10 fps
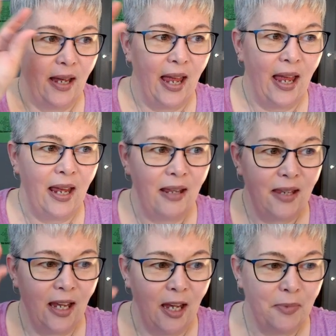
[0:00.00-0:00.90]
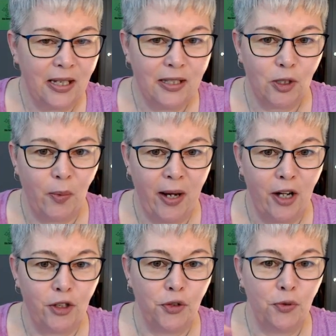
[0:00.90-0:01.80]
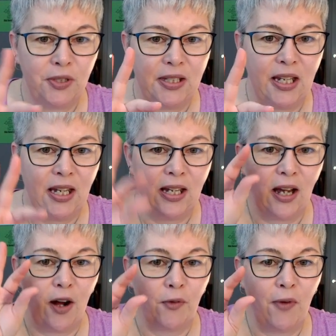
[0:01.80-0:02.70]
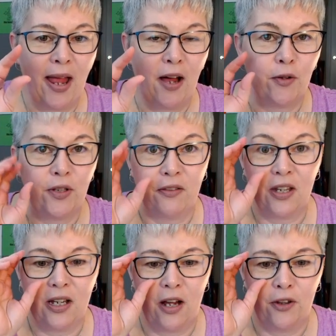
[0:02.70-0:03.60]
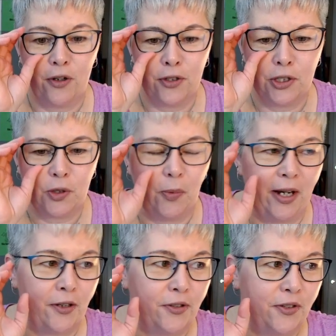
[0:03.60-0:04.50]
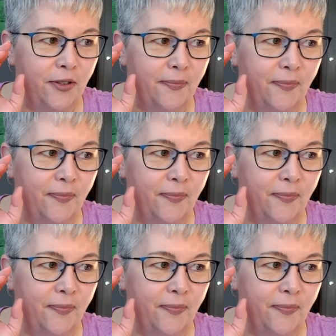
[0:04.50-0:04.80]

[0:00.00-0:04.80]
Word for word: in the empty squares you see around the colored squares.